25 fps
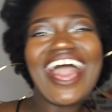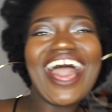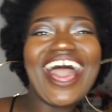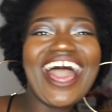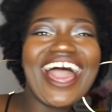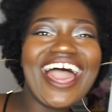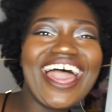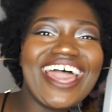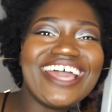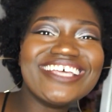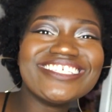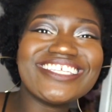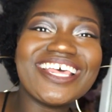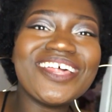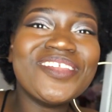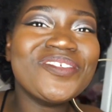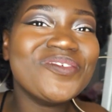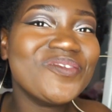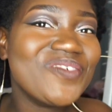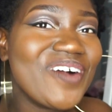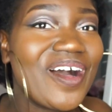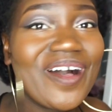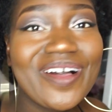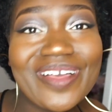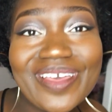guys,
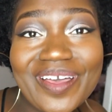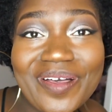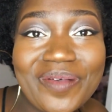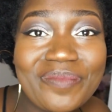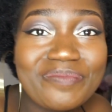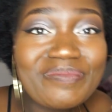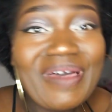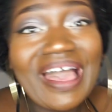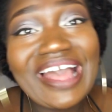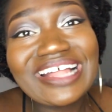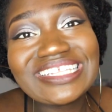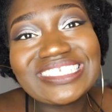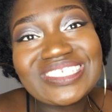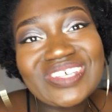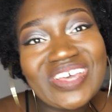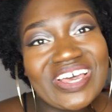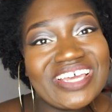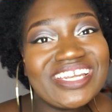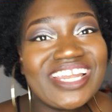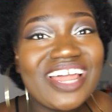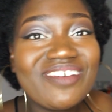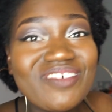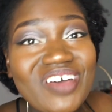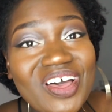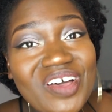and welcome back to
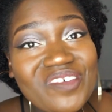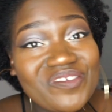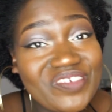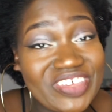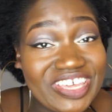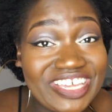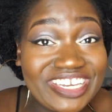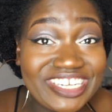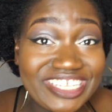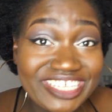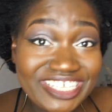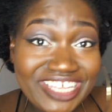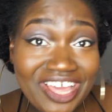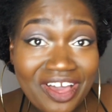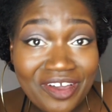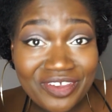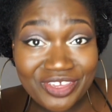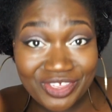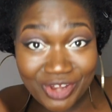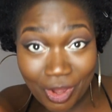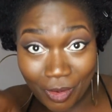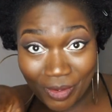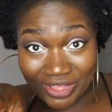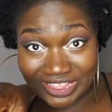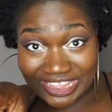another video.
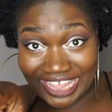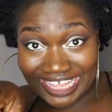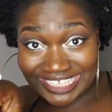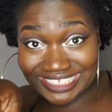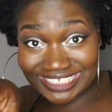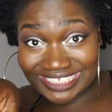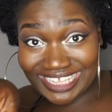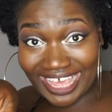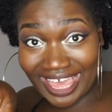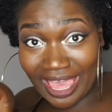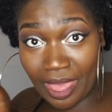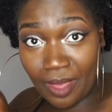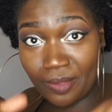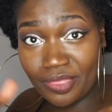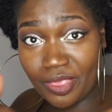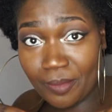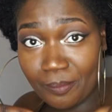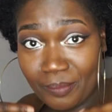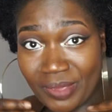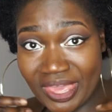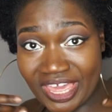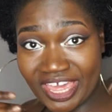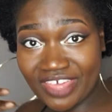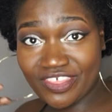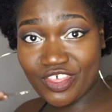You know what they say, the
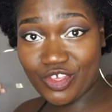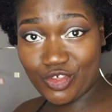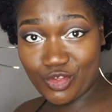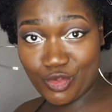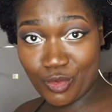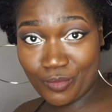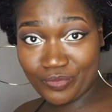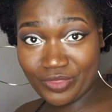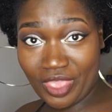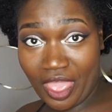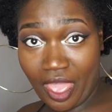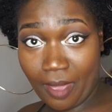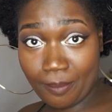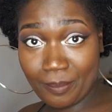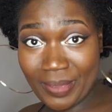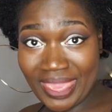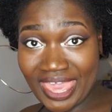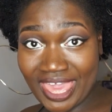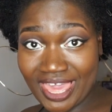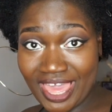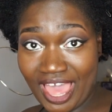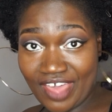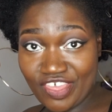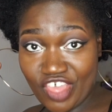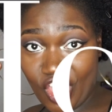bigger the hoop, the
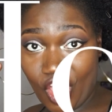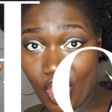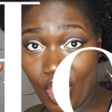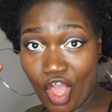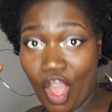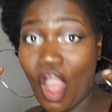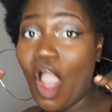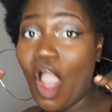bigger the